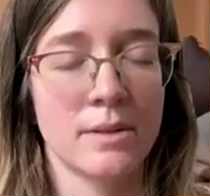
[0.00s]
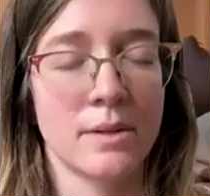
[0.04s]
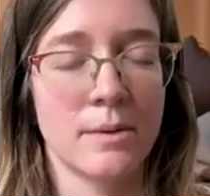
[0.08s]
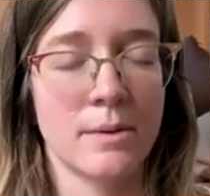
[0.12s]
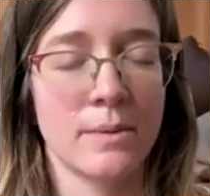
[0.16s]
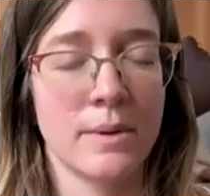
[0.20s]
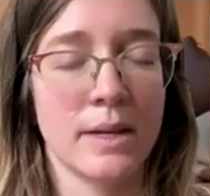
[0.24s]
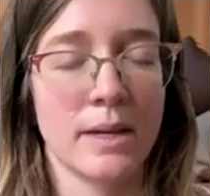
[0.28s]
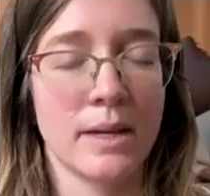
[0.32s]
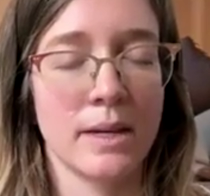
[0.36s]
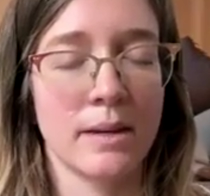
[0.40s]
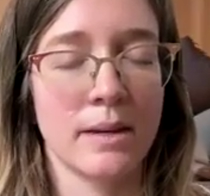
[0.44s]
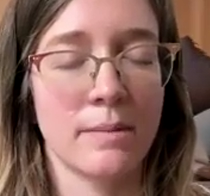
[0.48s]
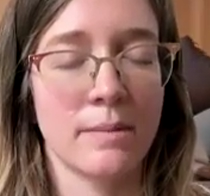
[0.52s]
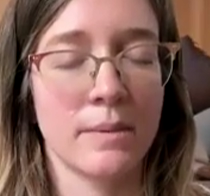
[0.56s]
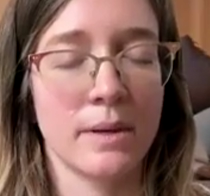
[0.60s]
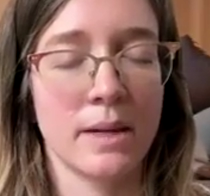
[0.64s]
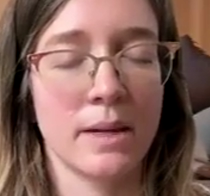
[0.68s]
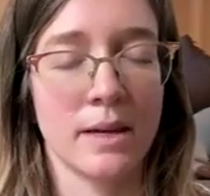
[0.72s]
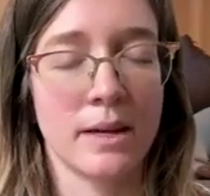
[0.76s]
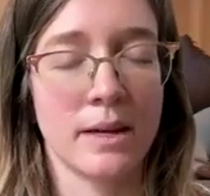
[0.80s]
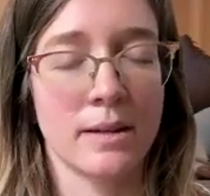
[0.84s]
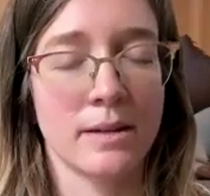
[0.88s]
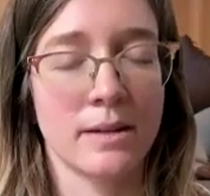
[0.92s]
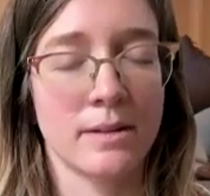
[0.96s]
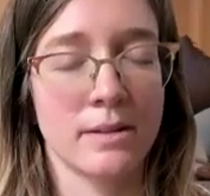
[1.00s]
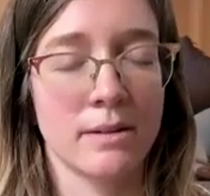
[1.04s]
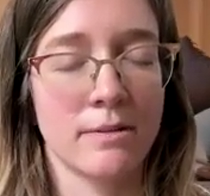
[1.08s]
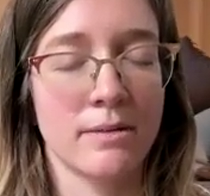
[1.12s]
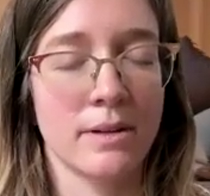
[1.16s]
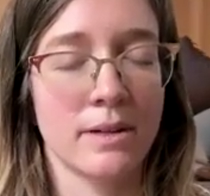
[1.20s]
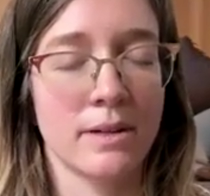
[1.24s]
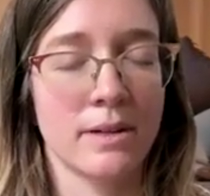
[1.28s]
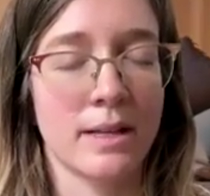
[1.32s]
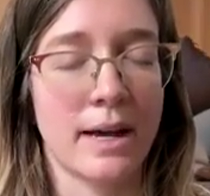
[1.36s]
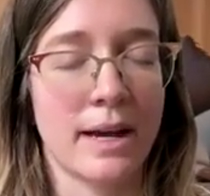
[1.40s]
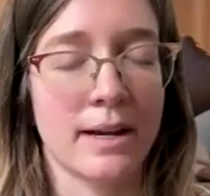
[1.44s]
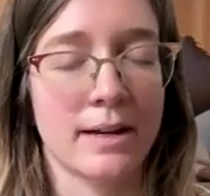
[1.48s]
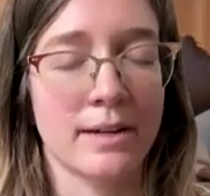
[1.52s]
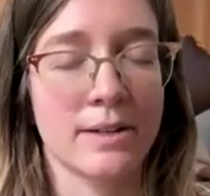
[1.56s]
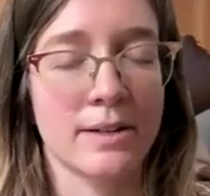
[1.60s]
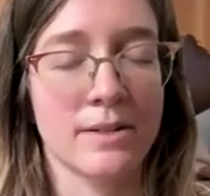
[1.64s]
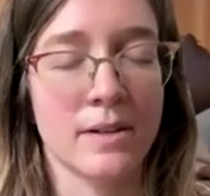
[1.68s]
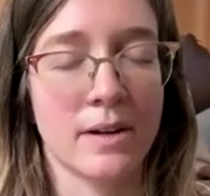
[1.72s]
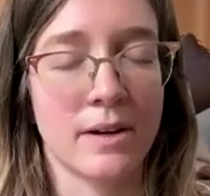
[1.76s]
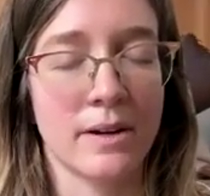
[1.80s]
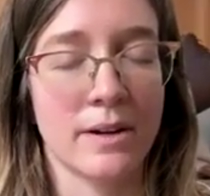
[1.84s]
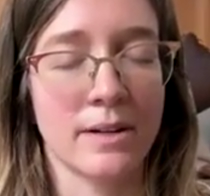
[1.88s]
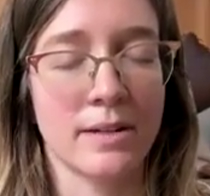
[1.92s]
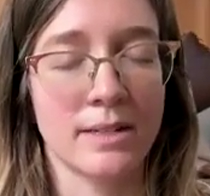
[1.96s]
So we can begin to
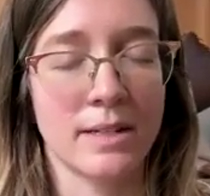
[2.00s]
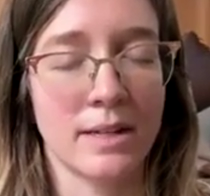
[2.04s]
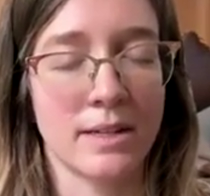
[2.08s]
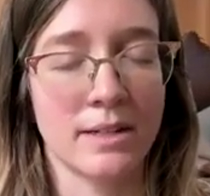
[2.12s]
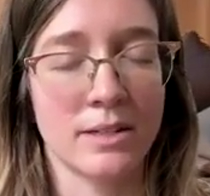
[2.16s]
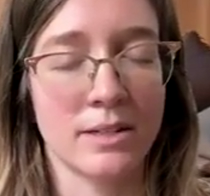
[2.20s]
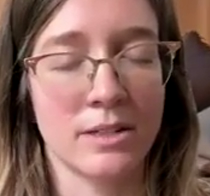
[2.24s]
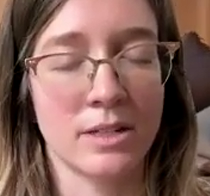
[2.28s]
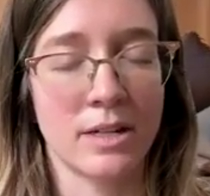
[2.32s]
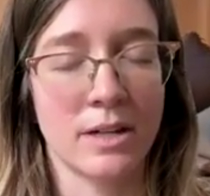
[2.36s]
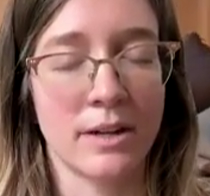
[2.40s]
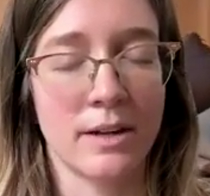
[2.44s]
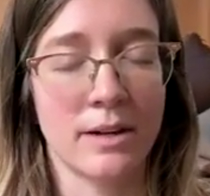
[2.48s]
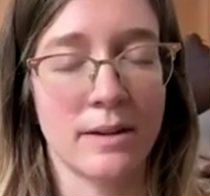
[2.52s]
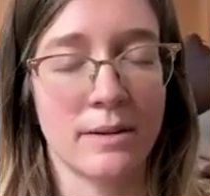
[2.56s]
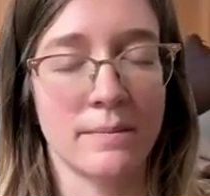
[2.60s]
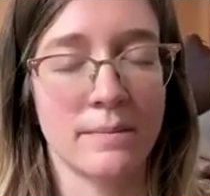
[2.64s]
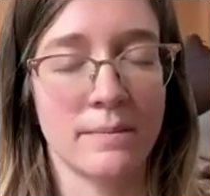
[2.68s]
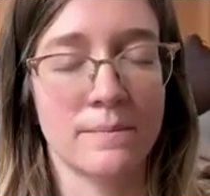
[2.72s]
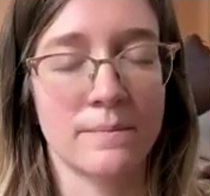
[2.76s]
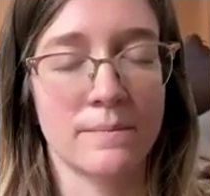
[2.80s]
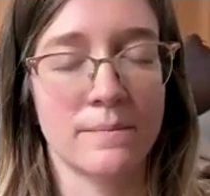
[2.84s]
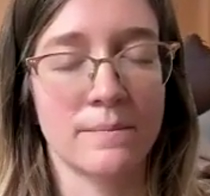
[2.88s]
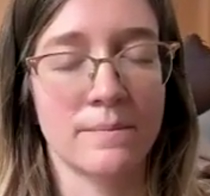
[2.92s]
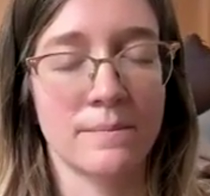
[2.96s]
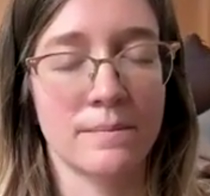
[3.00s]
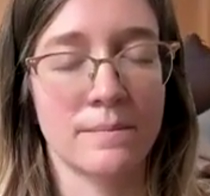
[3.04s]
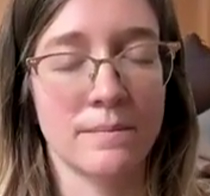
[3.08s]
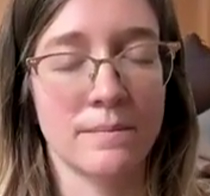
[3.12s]
relax our attention,